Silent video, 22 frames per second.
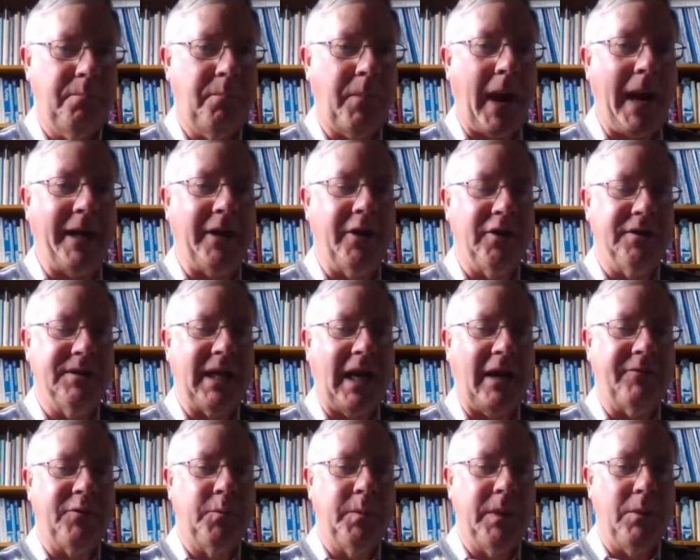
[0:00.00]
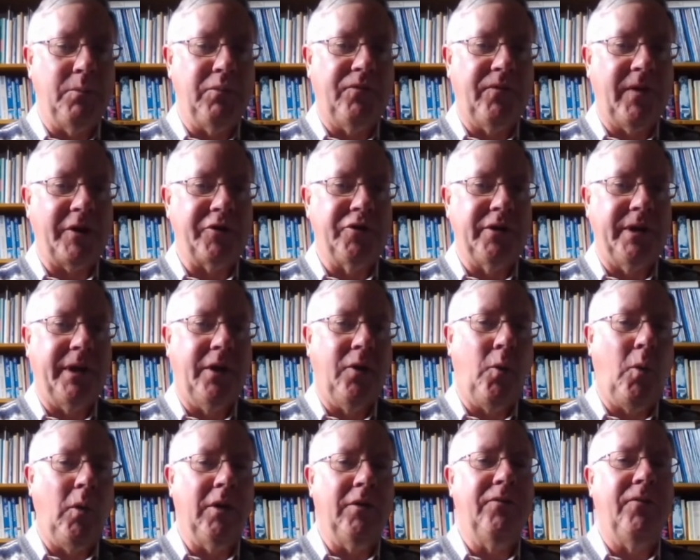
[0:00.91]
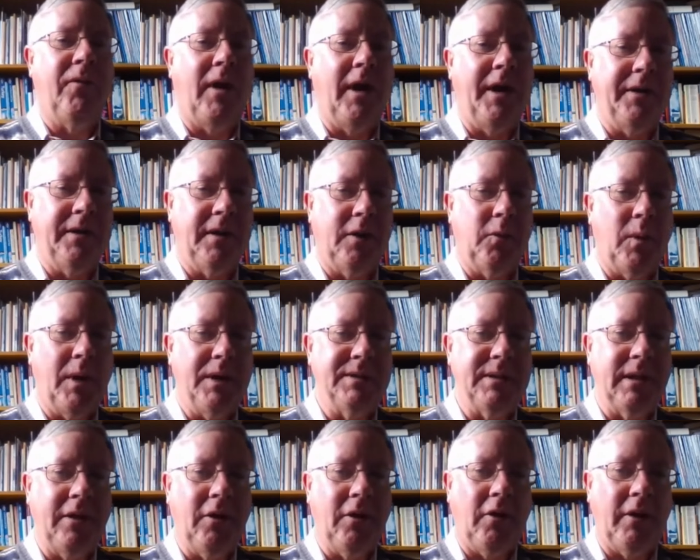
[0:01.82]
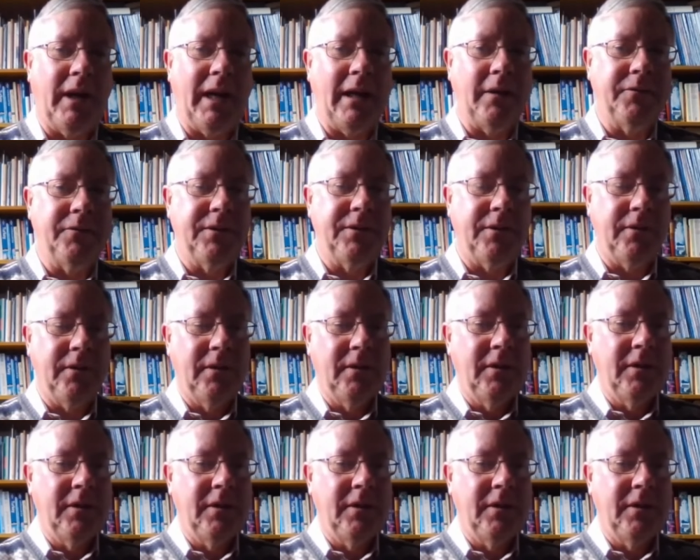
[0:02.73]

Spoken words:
Bankers have to be professionally qualified, otherwise they're not allowed to